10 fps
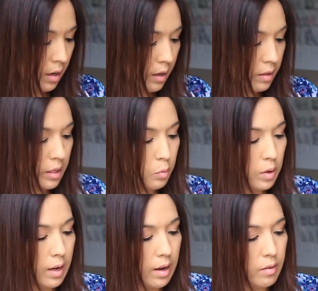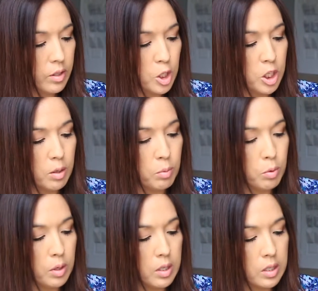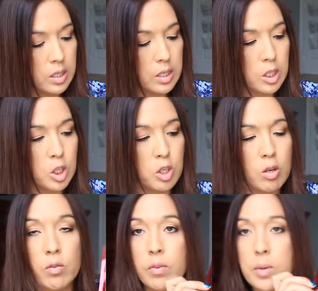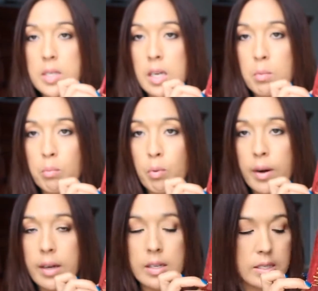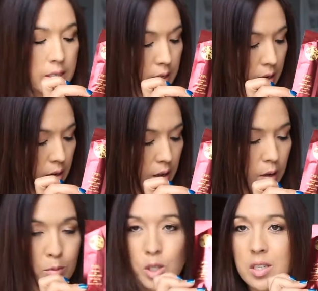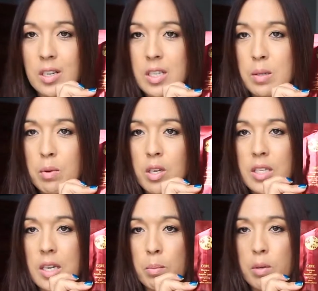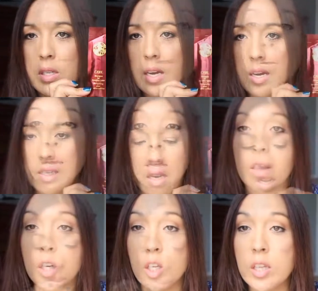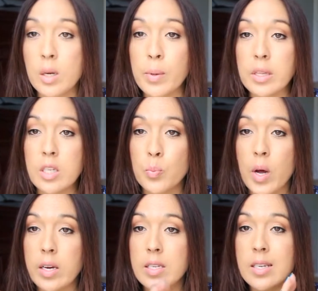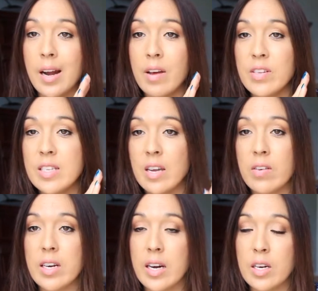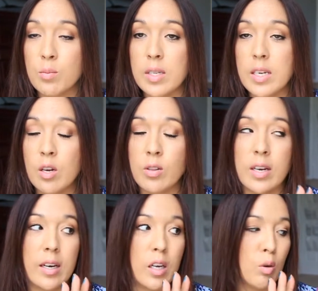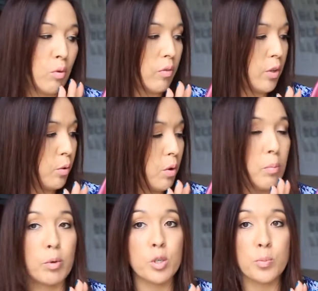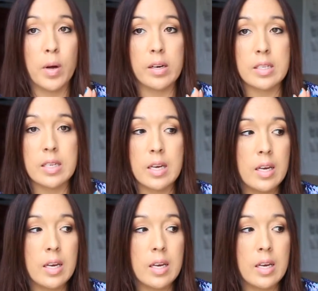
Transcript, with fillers: And then we have the shampoo and conditioner from the same brand, um, just a small sample size. The good thing about this box is that I have seven items in here that I can review on Birchbox.